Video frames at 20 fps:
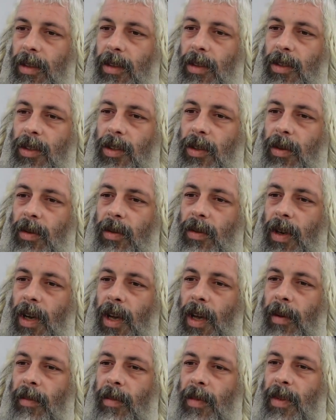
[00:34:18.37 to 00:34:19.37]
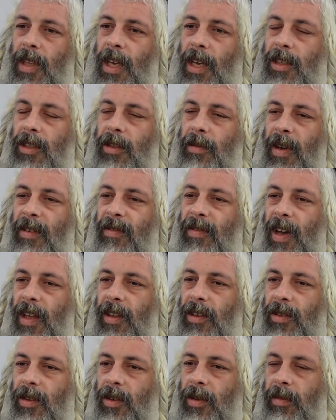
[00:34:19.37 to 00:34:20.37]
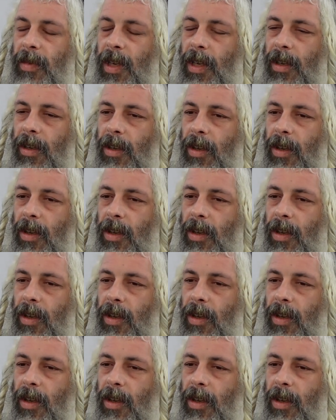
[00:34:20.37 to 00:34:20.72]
So the answer my father told me,